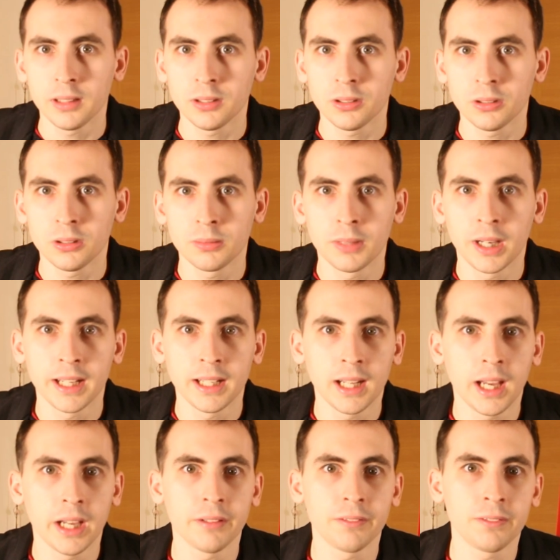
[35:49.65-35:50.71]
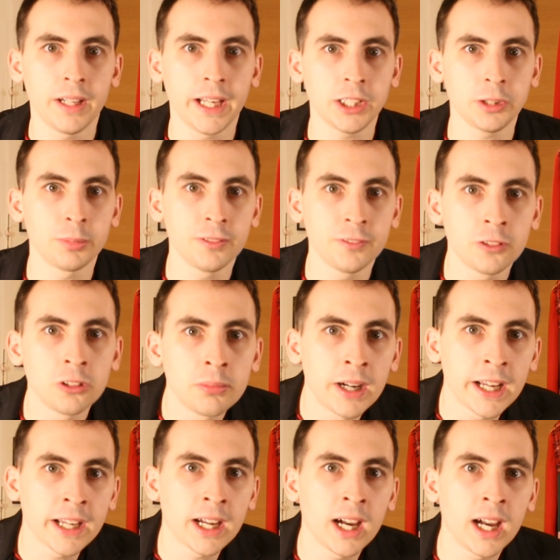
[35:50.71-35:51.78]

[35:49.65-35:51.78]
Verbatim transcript: I saw my life flash before my